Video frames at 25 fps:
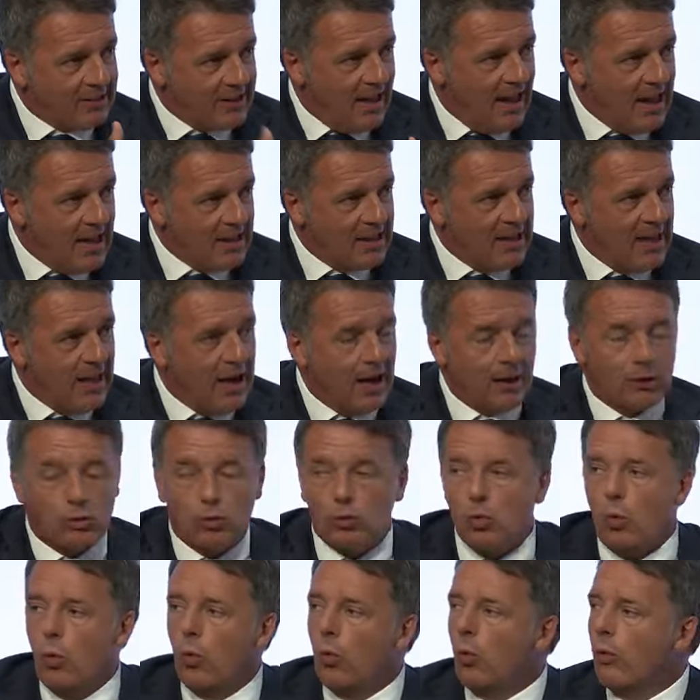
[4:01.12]
the idea
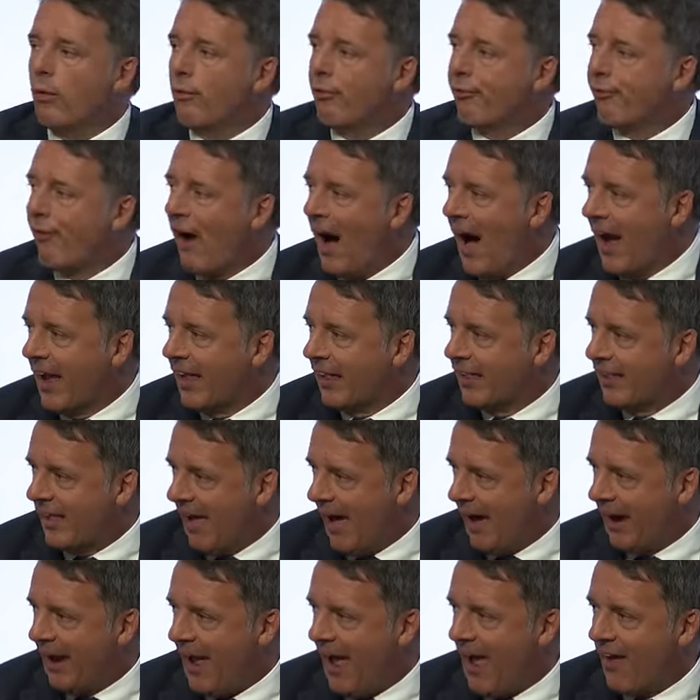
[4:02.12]
to fight
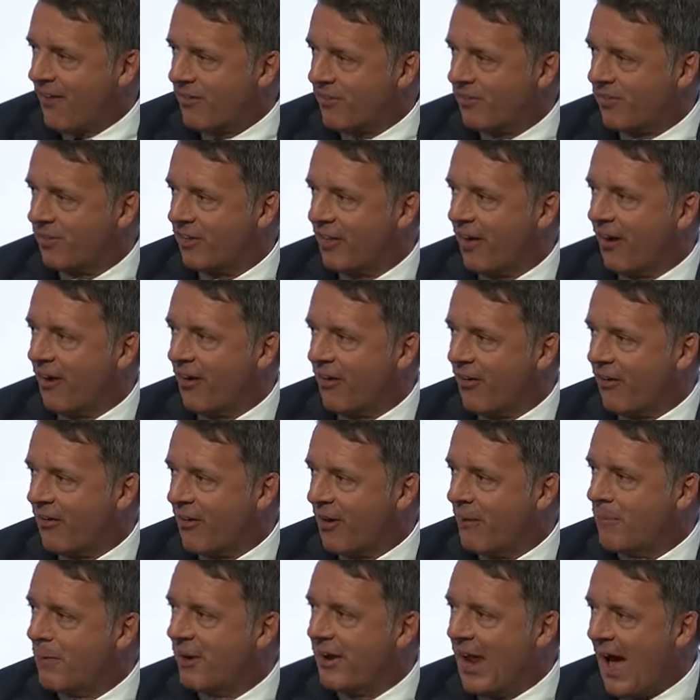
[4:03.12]
against
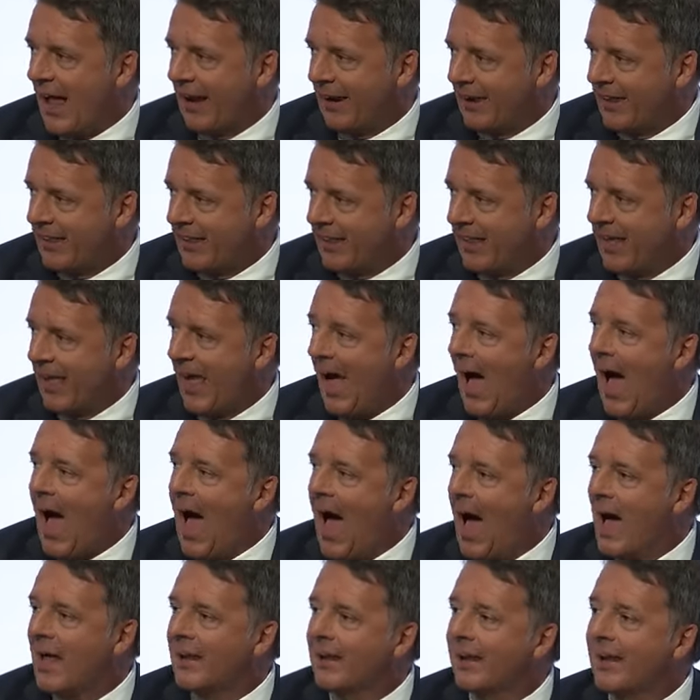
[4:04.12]
criminality
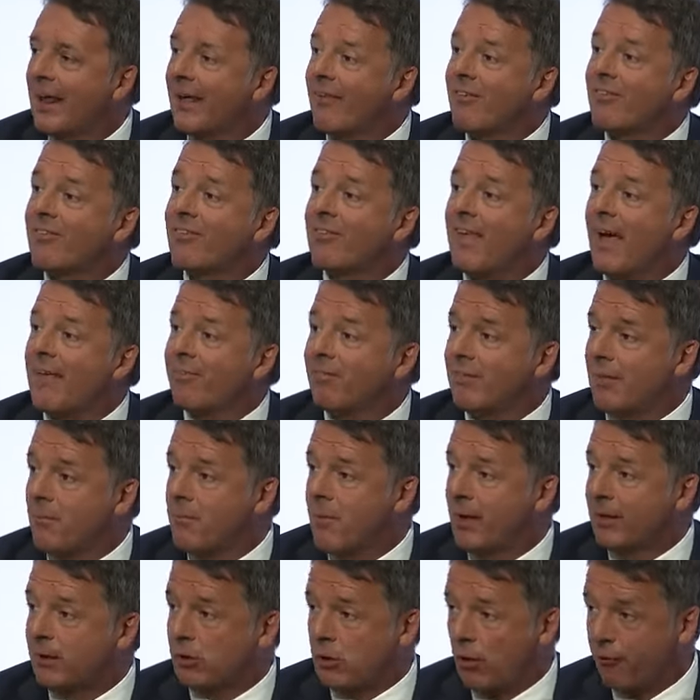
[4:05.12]
and the
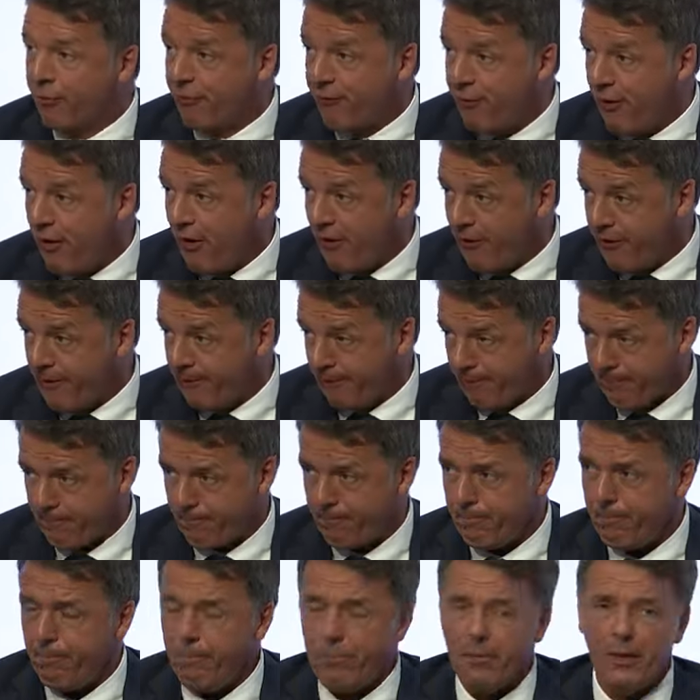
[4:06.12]
sentiment of fear
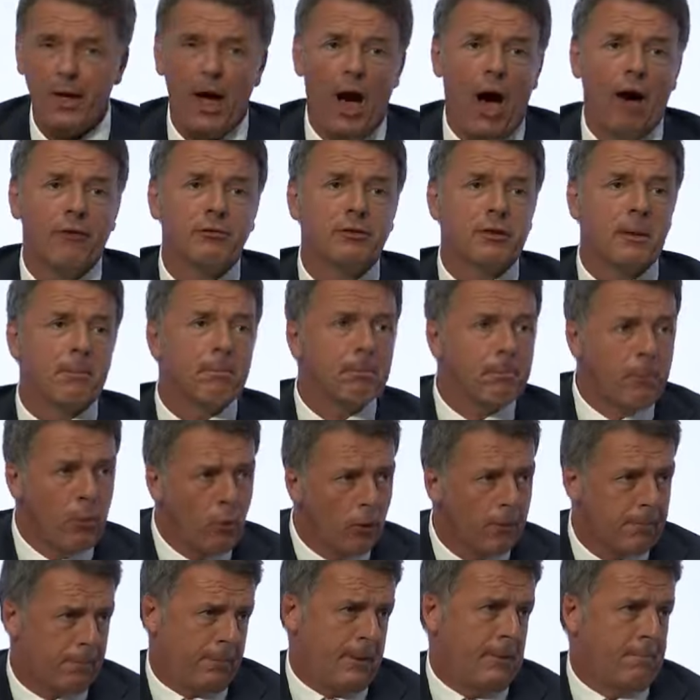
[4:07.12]
of the
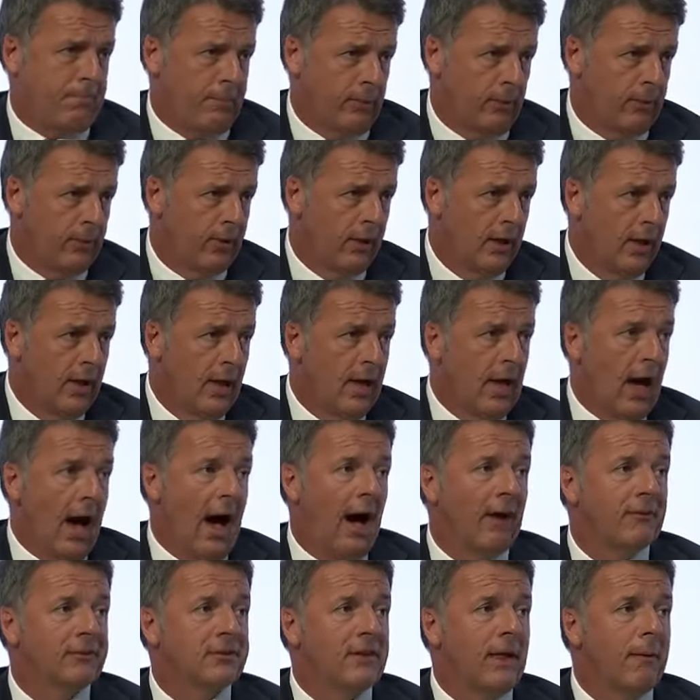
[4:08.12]
poor people,
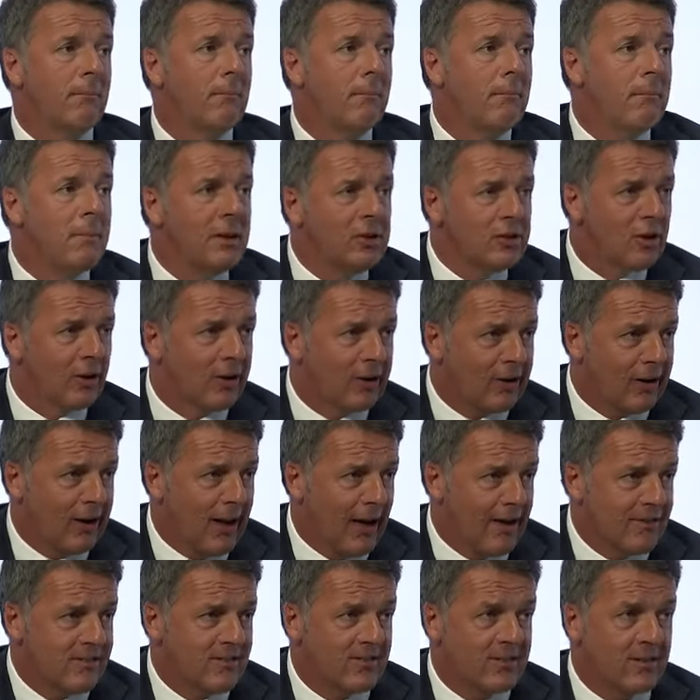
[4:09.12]
of the middle
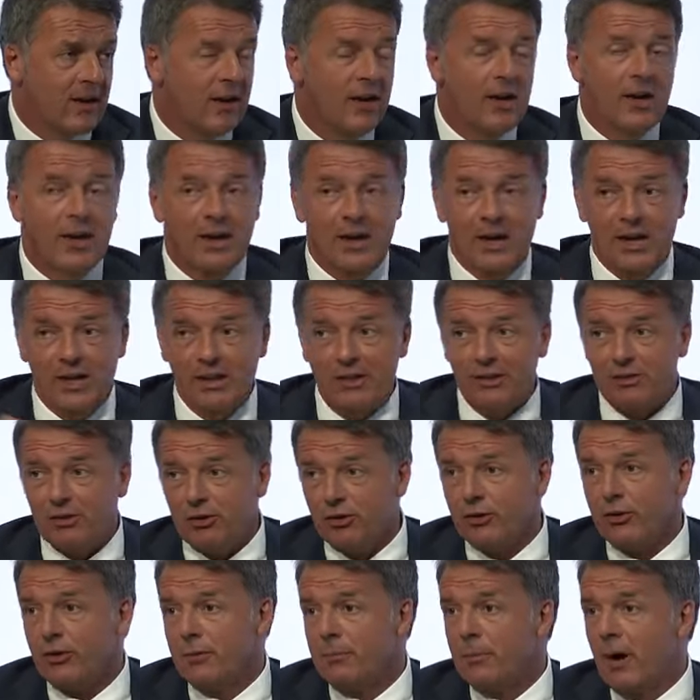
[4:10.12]
class, in
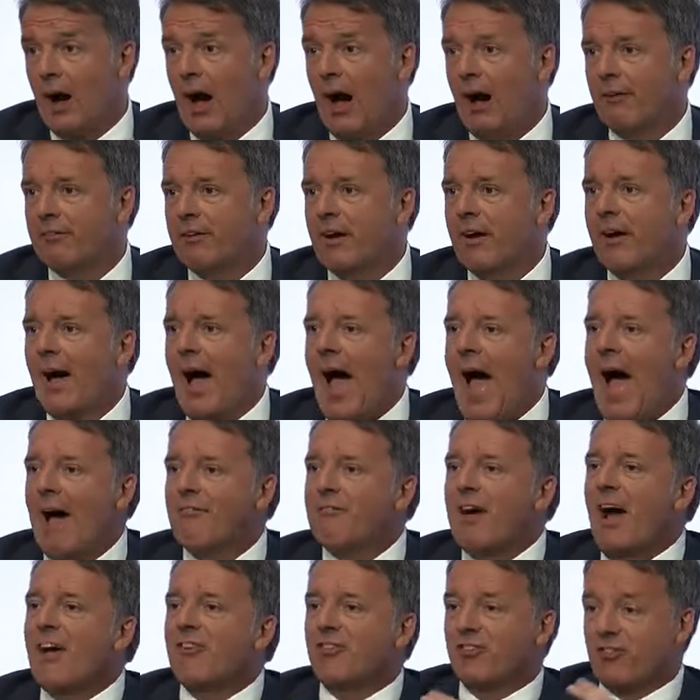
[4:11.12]
terms of have
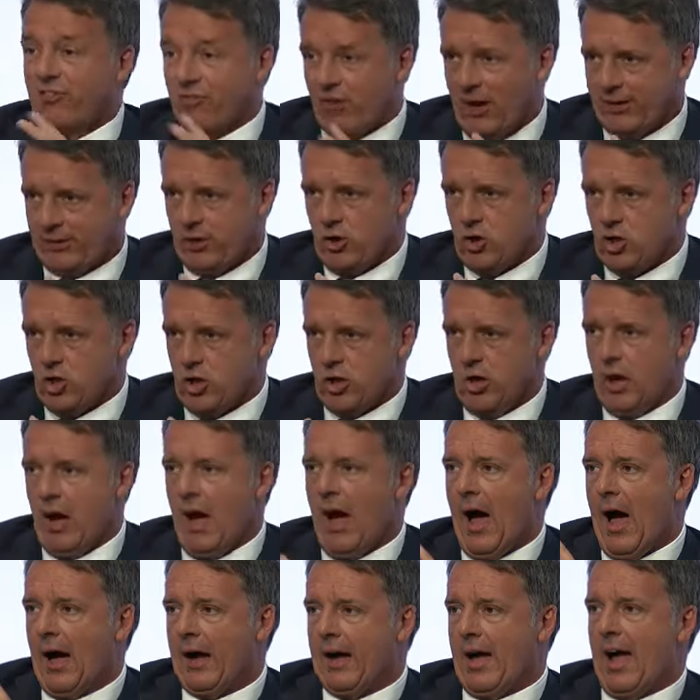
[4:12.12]
a strategy
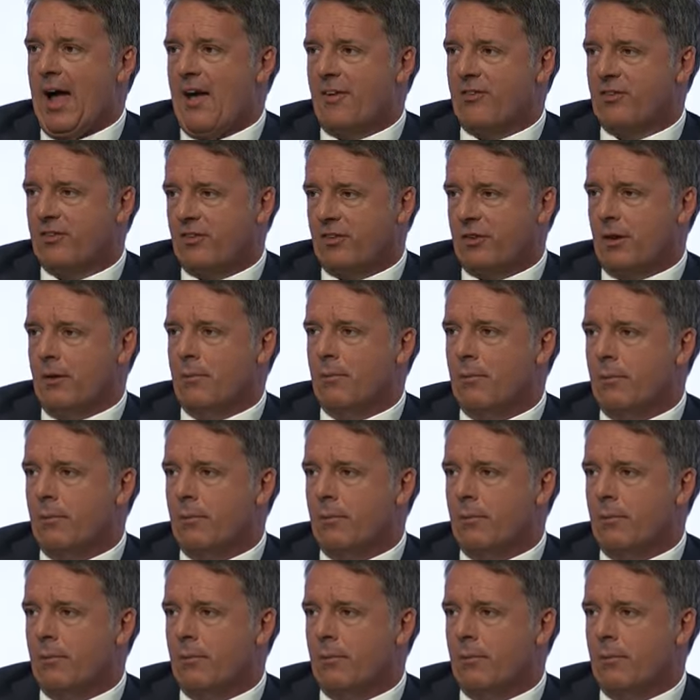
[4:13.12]
against